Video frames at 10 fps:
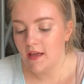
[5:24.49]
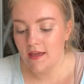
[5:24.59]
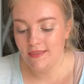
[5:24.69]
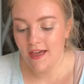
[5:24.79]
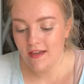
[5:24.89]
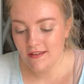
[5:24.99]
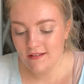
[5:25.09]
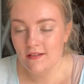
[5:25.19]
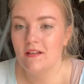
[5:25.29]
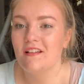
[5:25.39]
And then,
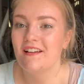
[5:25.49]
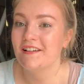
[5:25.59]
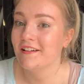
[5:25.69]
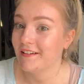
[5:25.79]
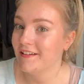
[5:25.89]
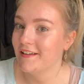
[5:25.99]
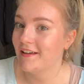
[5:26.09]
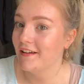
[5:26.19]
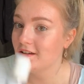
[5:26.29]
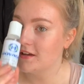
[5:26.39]
hand
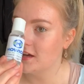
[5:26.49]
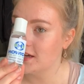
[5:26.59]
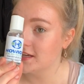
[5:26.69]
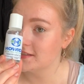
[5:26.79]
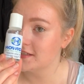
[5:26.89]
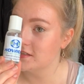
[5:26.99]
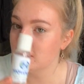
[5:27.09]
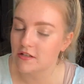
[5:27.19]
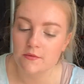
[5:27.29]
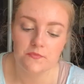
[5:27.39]

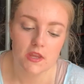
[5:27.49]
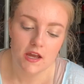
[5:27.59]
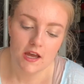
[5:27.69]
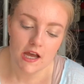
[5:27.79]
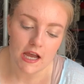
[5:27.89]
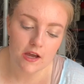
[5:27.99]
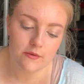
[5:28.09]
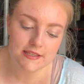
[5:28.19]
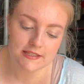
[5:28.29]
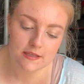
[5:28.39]
sanitizer. I
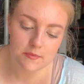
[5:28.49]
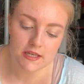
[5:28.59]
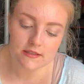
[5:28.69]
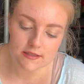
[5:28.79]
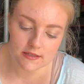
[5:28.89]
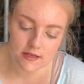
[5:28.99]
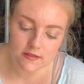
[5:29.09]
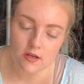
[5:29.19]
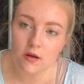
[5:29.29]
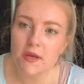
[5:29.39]
always keep hand
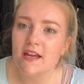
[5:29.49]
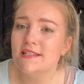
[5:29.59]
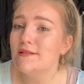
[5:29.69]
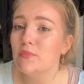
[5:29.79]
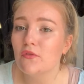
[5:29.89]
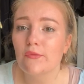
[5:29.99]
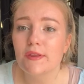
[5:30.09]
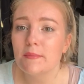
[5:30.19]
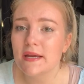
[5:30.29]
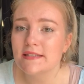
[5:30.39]
sanitizer on me. I did before
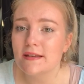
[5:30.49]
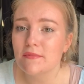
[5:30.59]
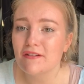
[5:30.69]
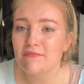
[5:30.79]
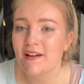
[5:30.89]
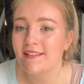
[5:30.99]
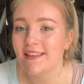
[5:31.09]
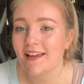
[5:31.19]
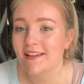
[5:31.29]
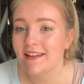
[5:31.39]
the pandemic, but
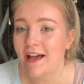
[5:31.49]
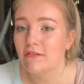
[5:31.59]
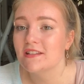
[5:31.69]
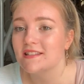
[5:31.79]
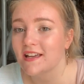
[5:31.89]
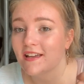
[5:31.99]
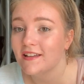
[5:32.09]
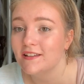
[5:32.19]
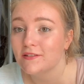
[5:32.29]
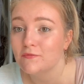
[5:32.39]
like now it's like
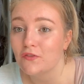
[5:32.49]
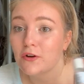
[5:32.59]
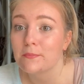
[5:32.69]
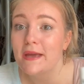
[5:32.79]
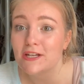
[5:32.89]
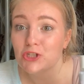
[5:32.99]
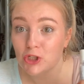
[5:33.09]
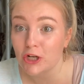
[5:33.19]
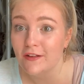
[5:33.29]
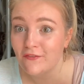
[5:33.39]
for make
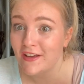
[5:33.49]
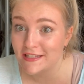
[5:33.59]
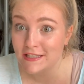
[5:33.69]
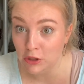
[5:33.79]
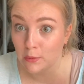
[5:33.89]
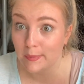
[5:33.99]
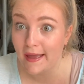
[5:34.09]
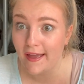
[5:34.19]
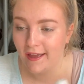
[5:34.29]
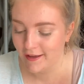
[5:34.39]
sure it fits in your
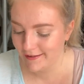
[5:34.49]
bag.